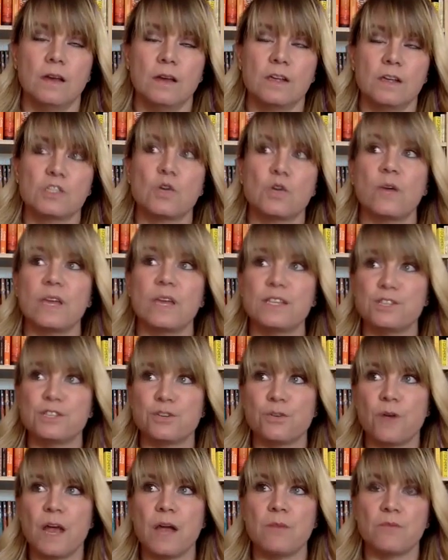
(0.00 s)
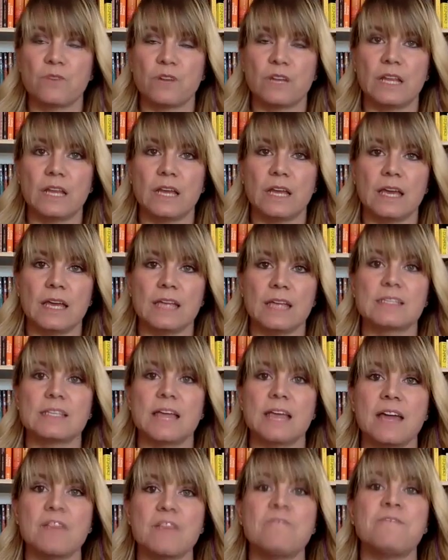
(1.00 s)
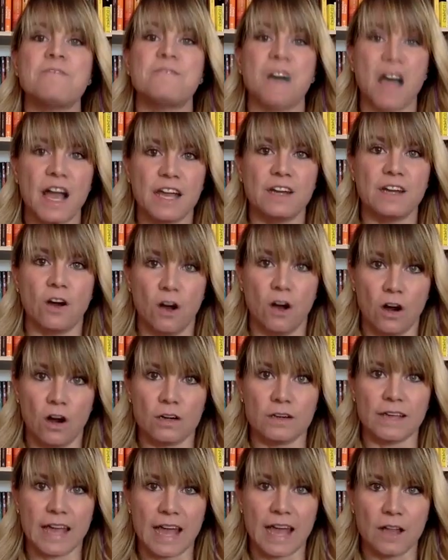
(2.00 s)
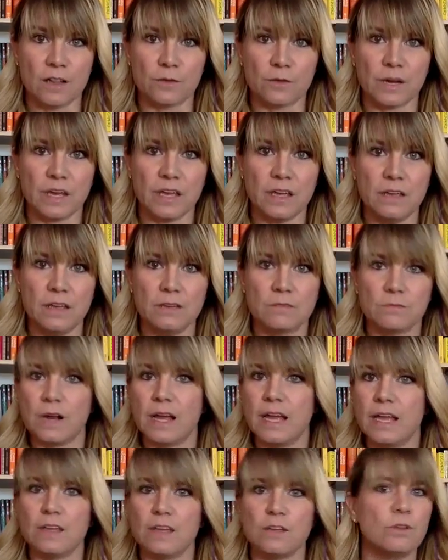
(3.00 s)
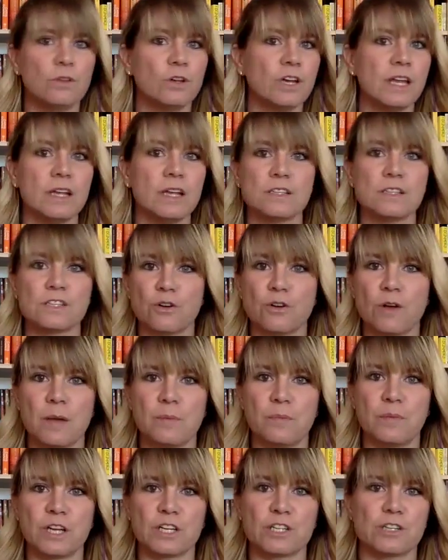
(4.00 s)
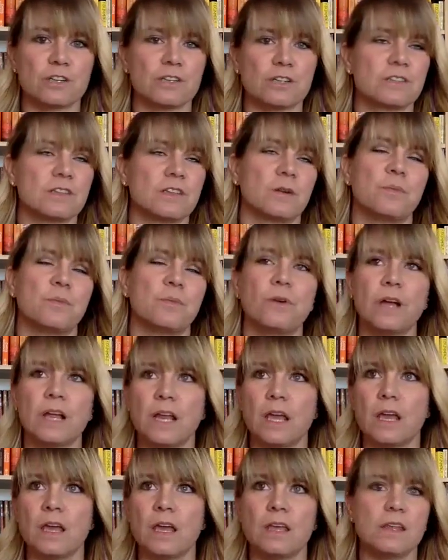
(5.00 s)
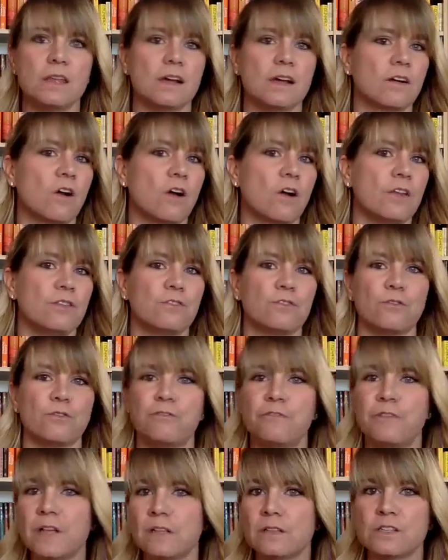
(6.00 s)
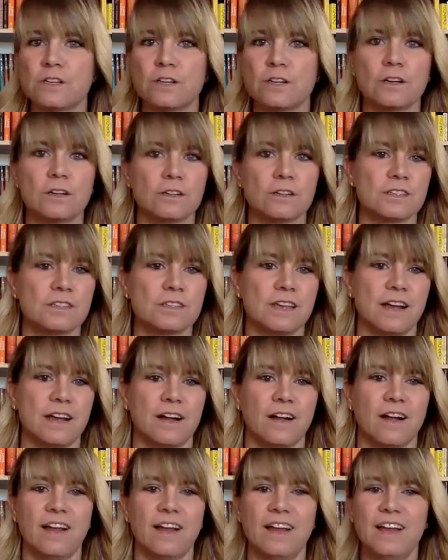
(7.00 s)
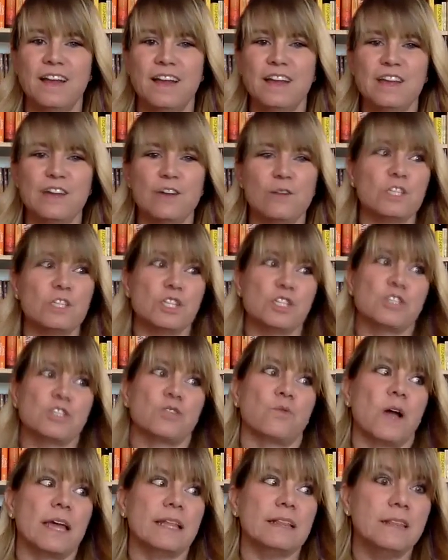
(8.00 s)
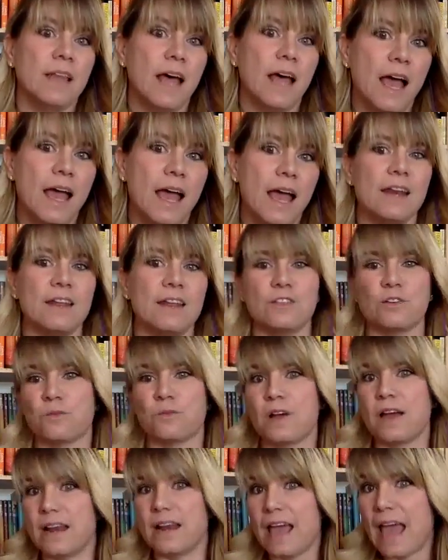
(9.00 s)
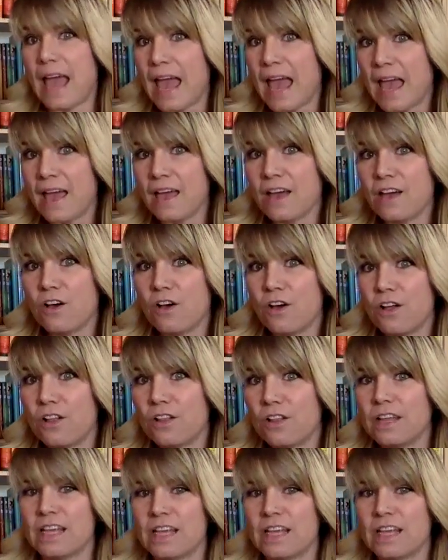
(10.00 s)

So Instagram really, it's like a fine art gallery, right? You look at Instagram pictures, they're pretty, they're gone through filters, they're, it's just the right light and the right angle.